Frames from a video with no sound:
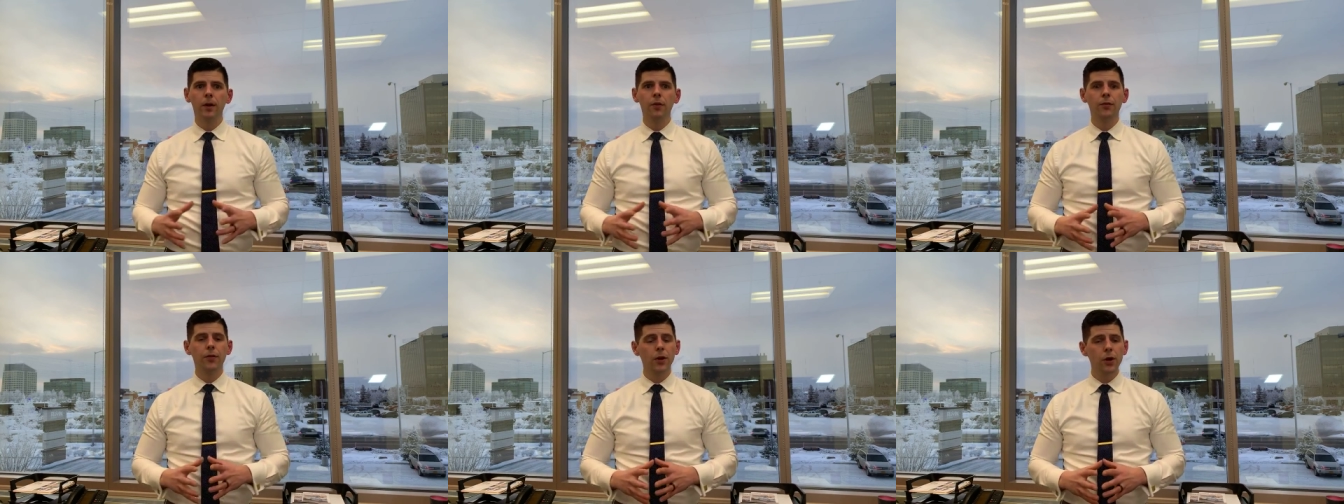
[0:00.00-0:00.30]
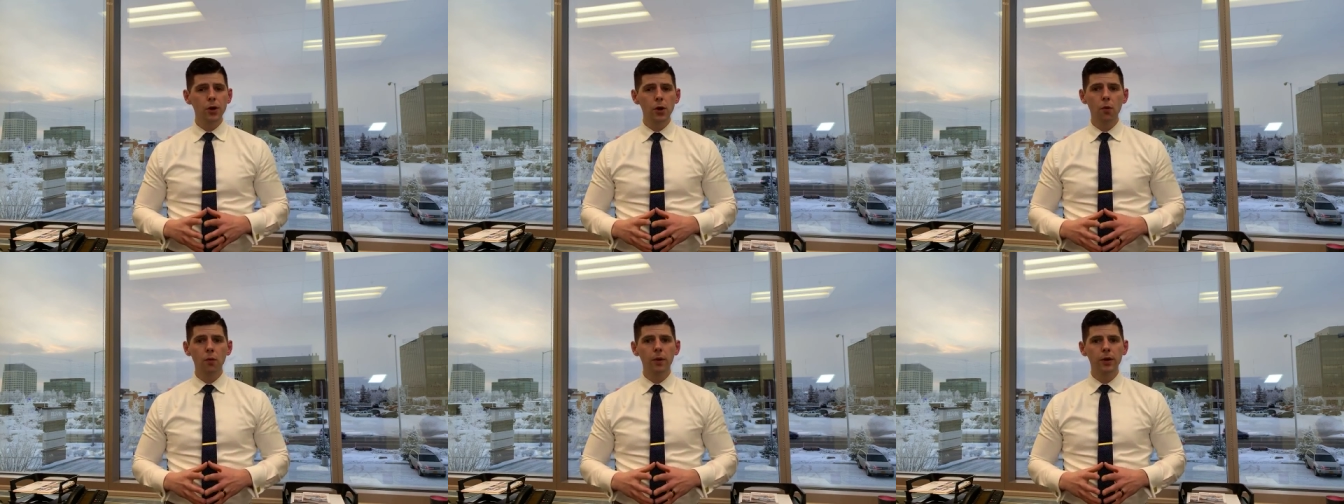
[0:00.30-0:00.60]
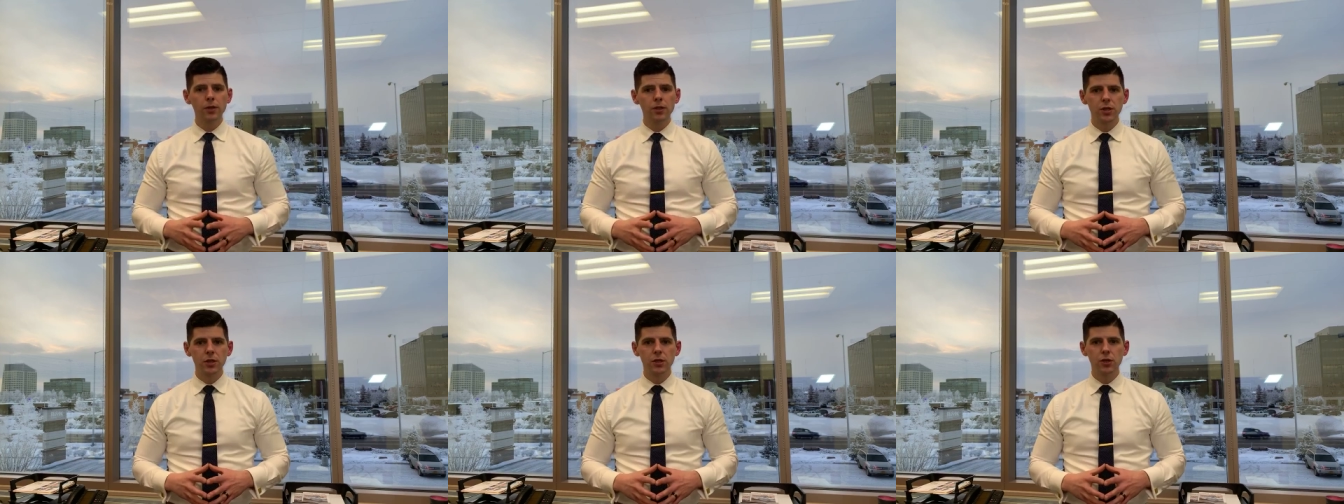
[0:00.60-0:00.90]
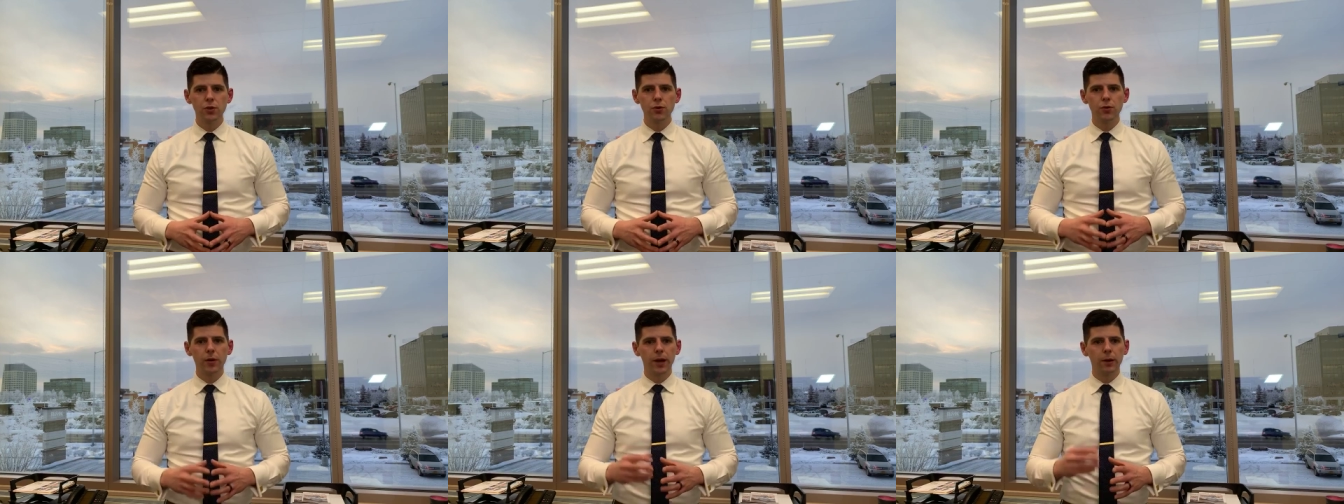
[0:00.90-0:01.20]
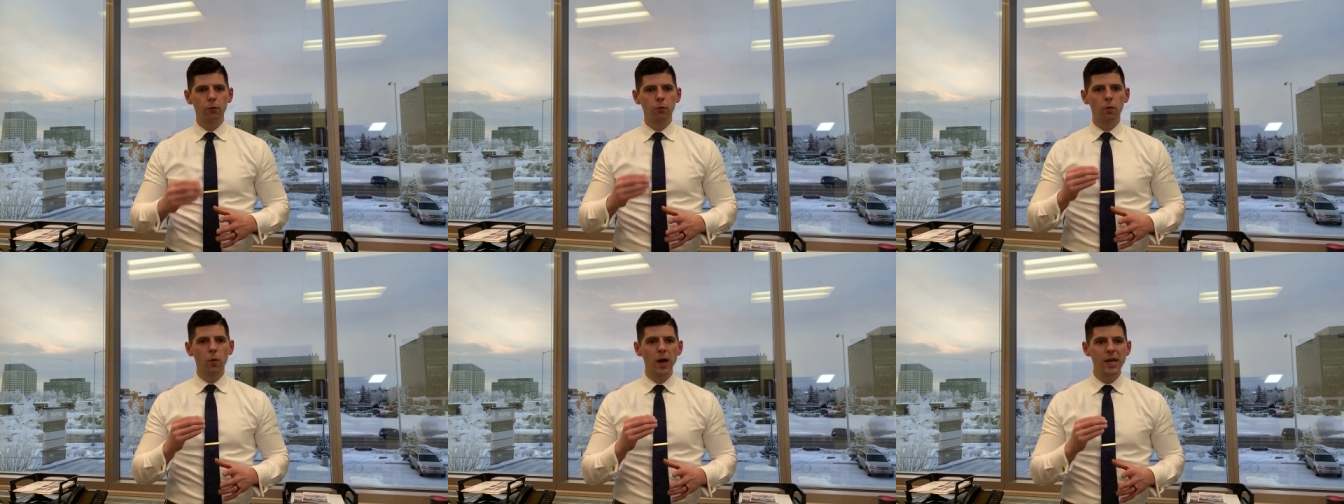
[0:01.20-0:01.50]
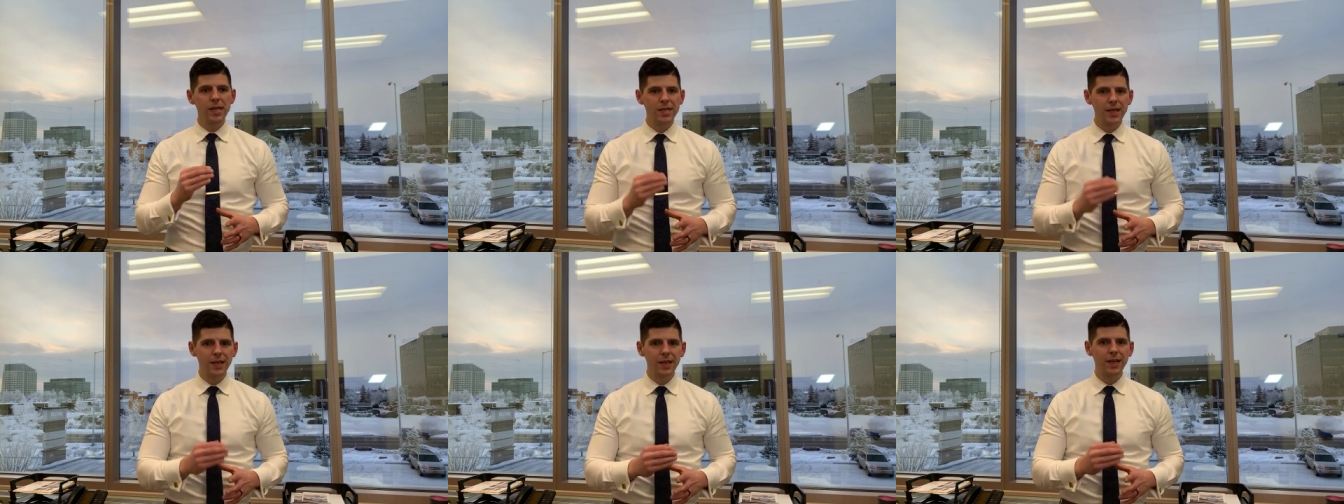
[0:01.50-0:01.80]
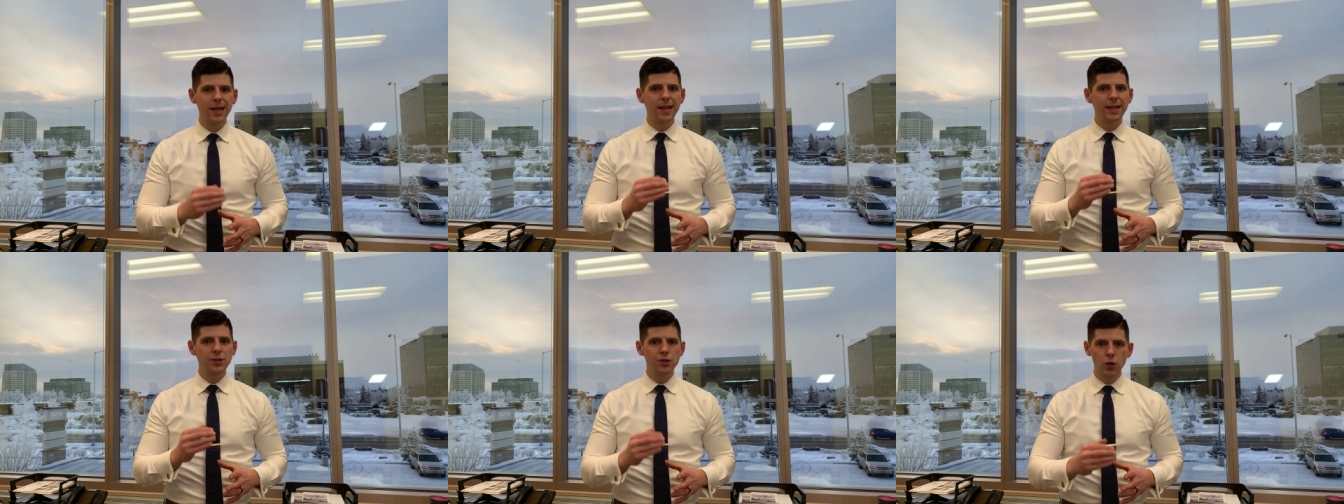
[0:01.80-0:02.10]
They're going to do a
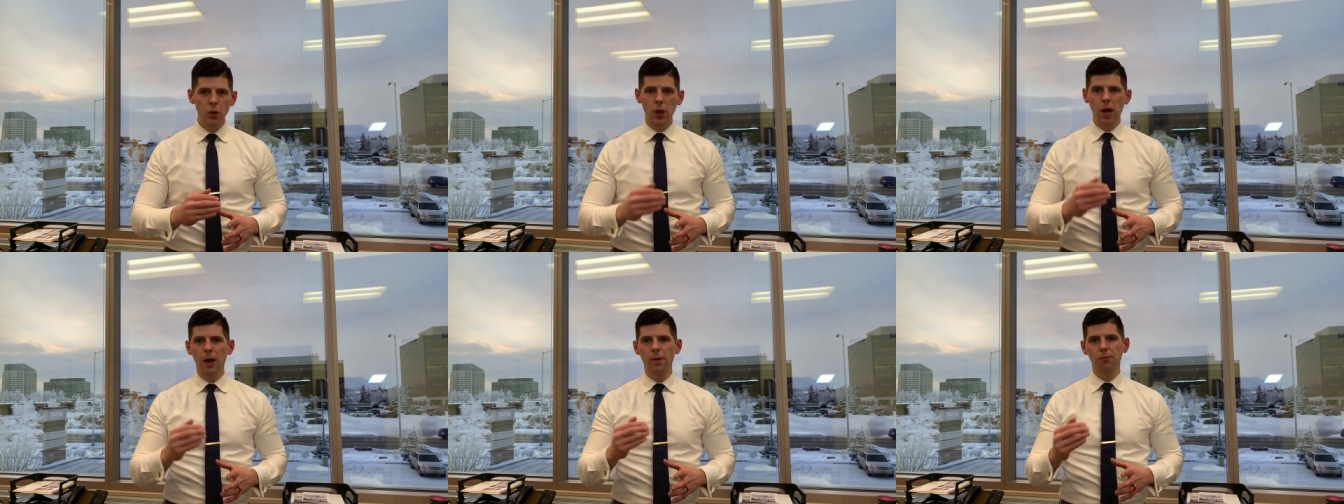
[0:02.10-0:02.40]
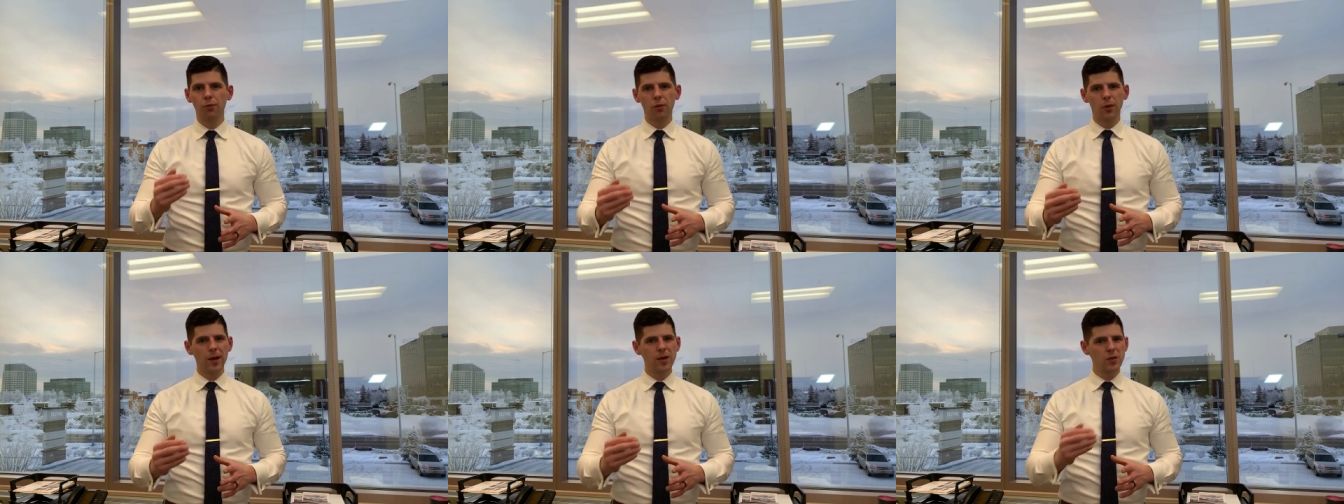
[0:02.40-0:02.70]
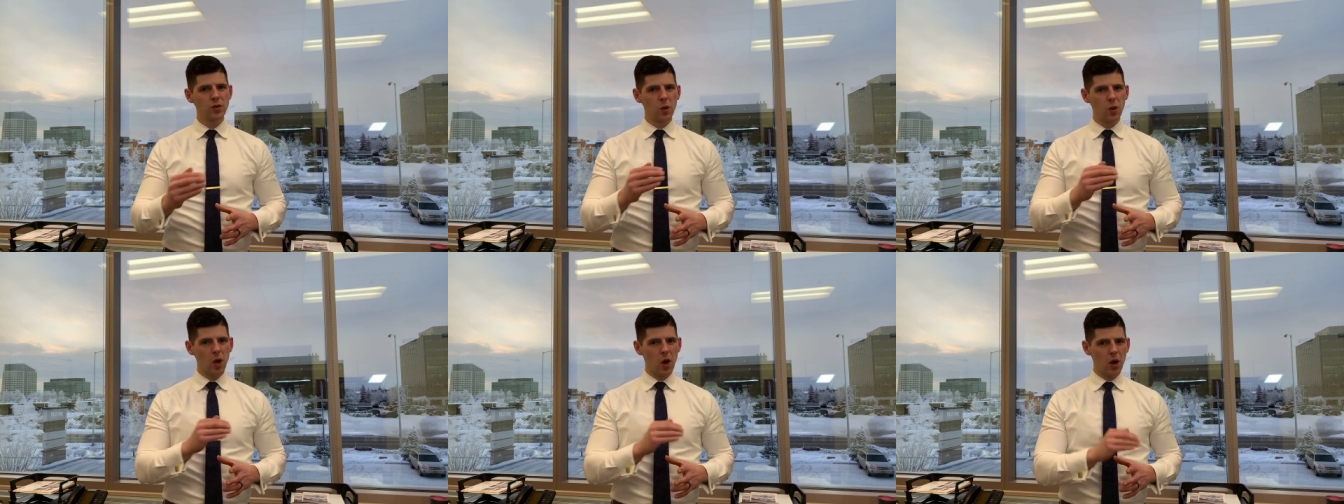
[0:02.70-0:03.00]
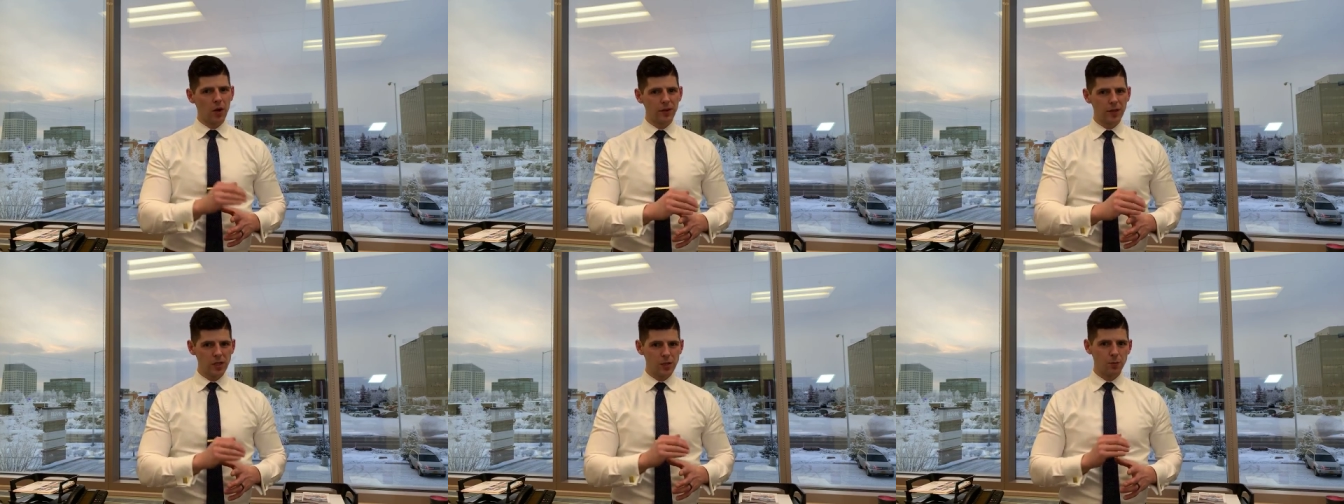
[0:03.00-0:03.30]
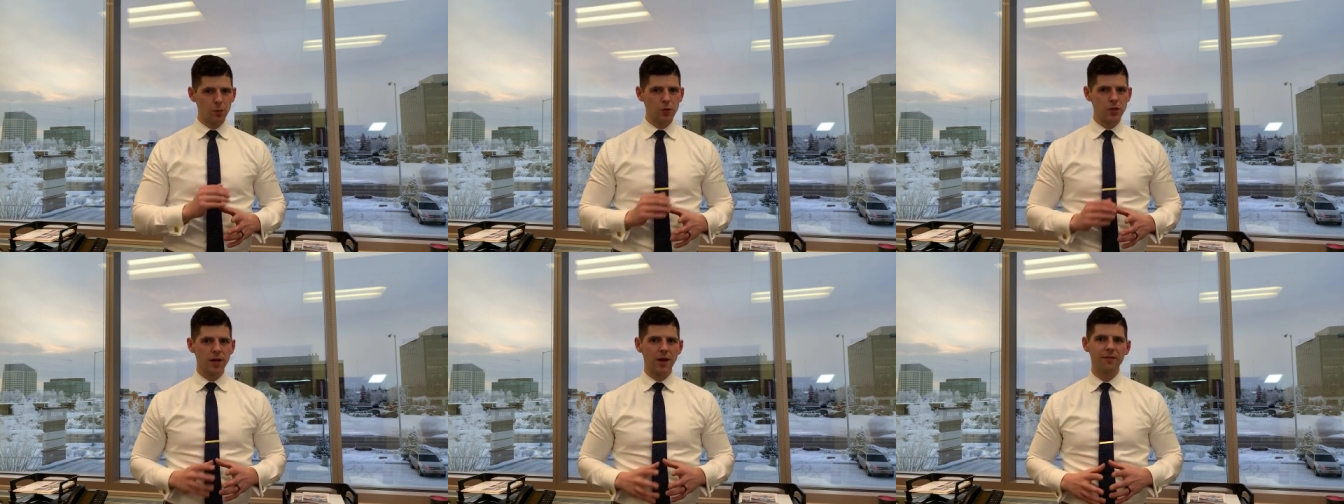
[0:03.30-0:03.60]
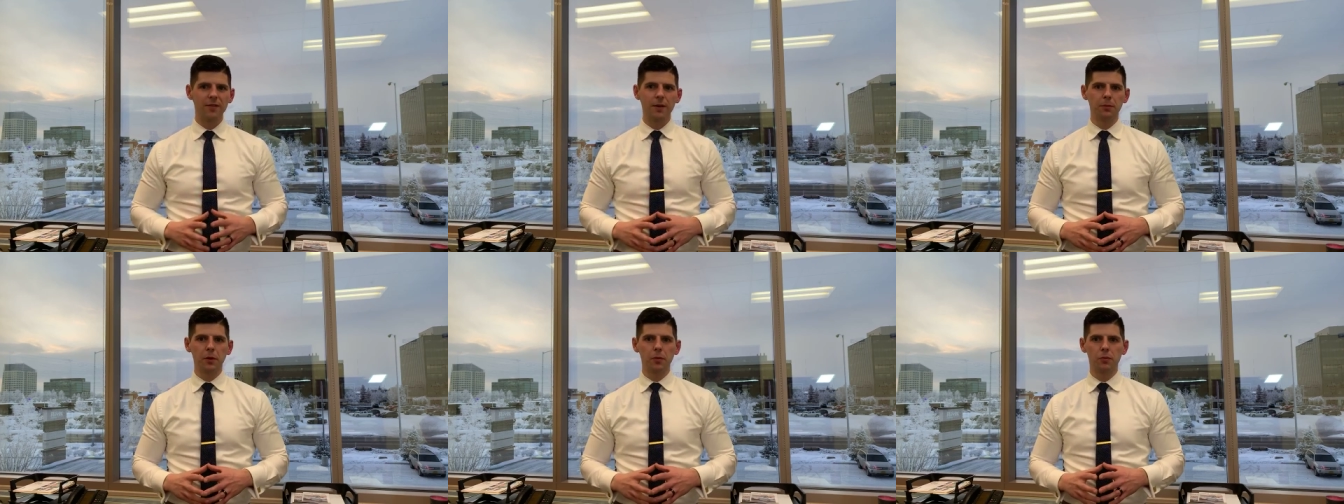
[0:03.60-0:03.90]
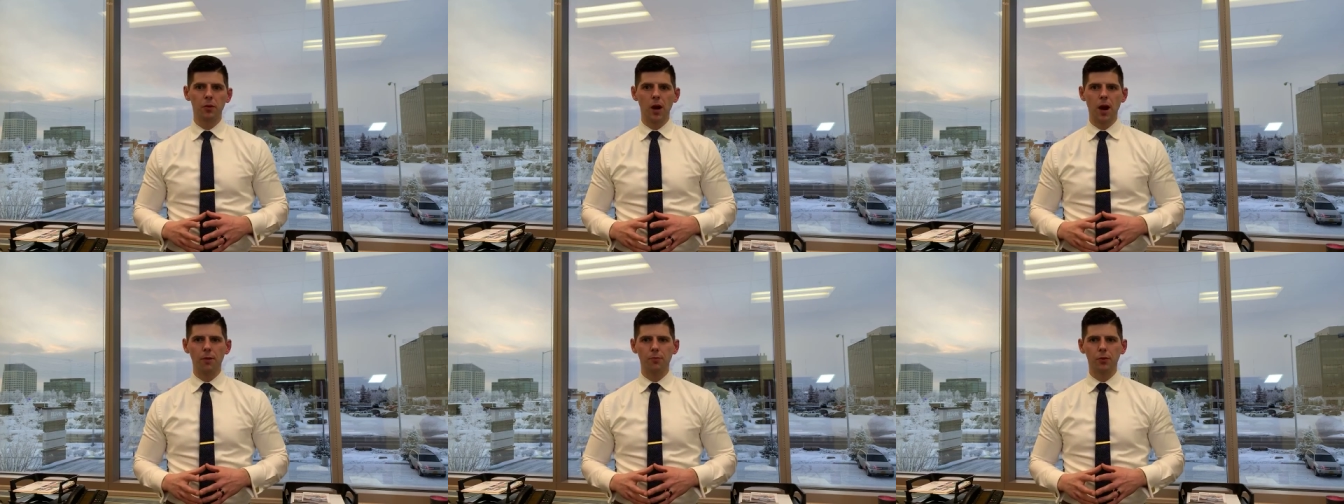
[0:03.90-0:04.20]
residential appraisal on this multifamily
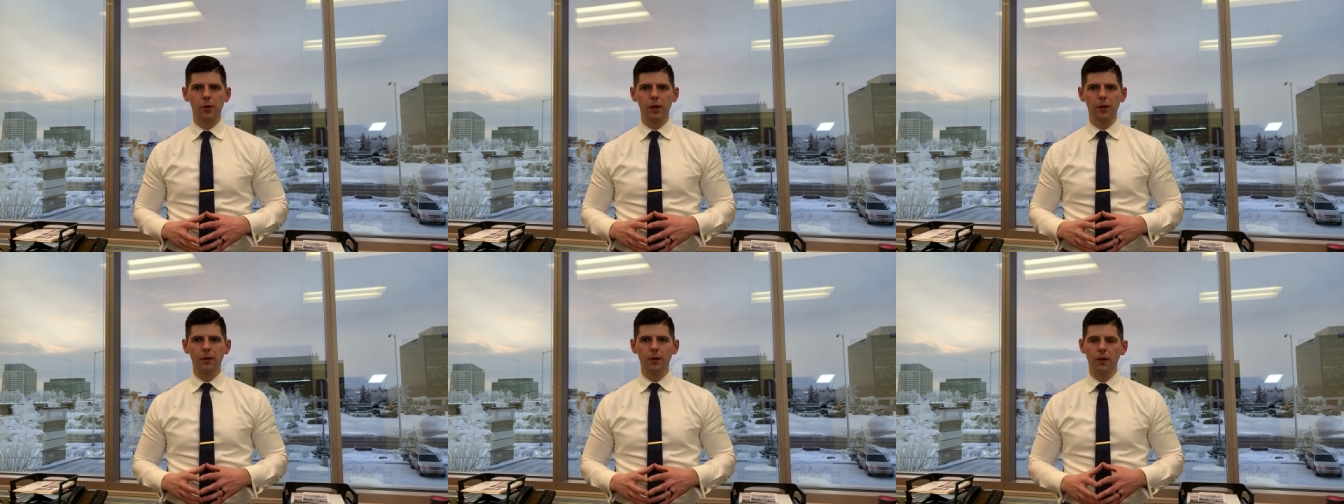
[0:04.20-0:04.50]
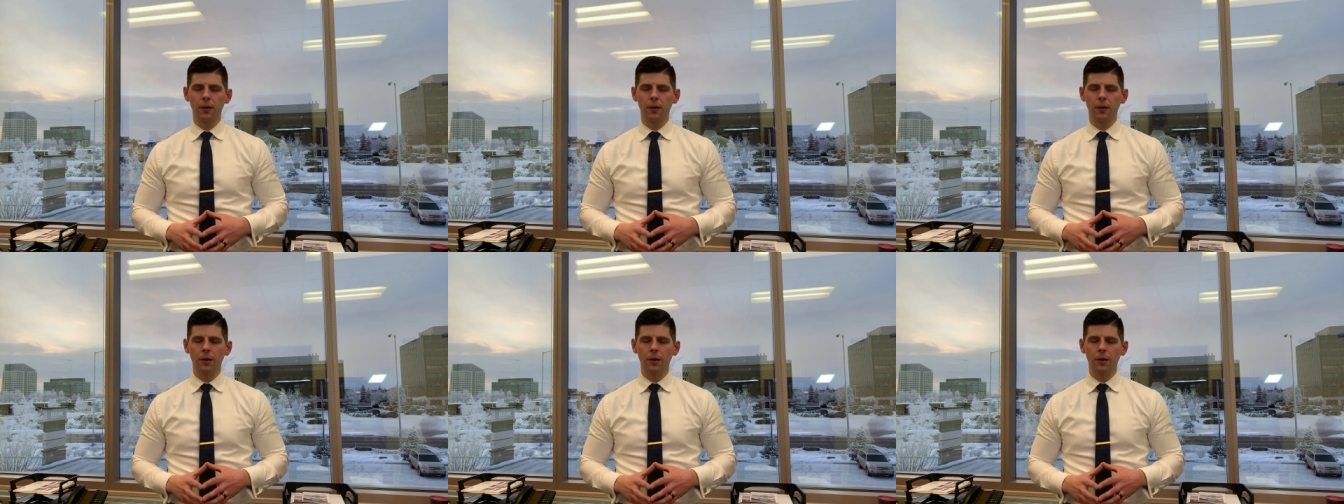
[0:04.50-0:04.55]
property.